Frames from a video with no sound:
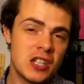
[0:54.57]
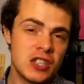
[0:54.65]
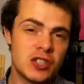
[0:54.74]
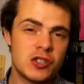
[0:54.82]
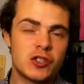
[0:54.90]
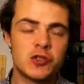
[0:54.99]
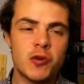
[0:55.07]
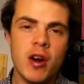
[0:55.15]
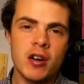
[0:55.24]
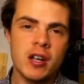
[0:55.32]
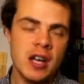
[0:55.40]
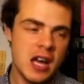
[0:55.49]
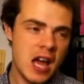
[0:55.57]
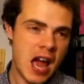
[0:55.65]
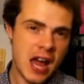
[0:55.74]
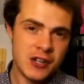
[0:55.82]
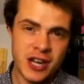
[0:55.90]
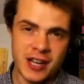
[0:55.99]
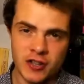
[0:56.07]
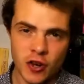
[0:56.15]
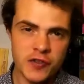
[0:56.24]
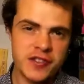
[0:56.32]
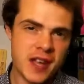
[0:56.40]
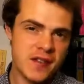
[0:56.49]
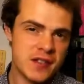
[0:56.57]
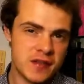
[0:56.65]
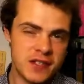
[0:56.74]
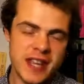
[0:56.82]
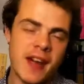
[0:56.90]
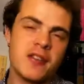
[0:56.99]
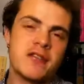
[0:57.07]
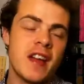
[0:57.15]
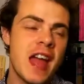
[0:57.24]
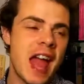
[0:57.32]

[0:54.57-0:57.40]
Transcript: She's strong, and she has her own sense of self,